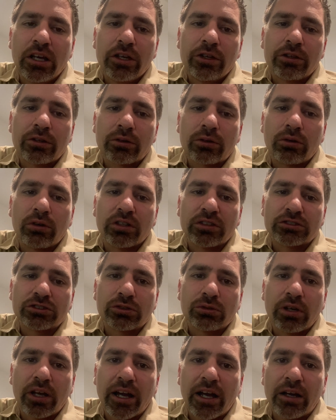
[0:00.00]
You're going
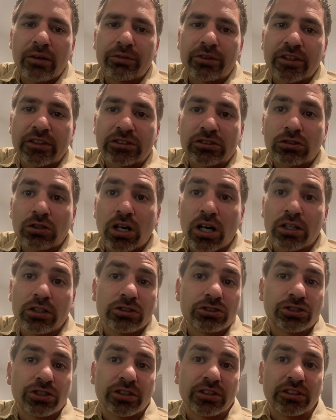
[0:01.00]
to have the
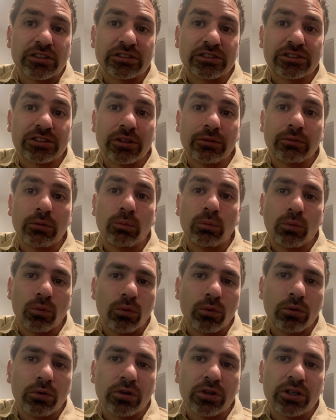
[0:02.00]
Scottish in the Civil
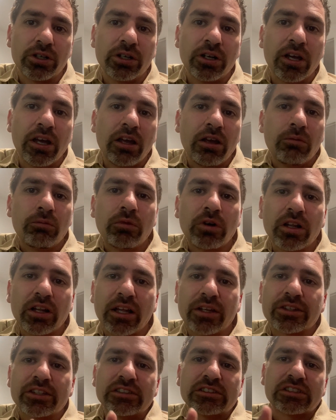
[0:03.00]
War, while
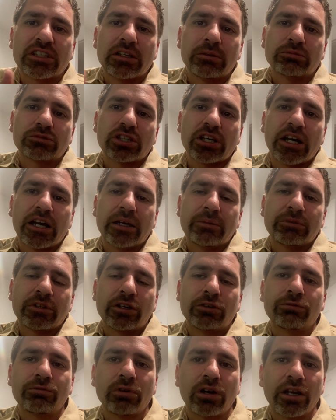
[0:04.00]
at the same time
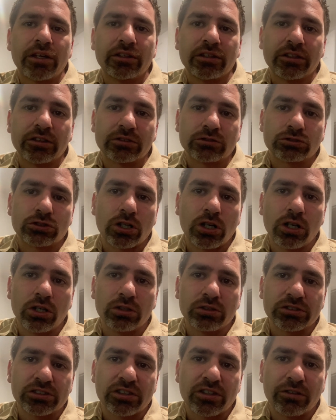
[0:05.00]
they're fighting
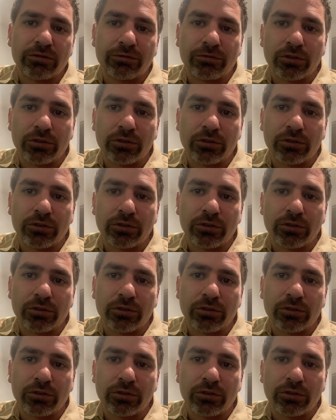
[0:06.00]
Charles I.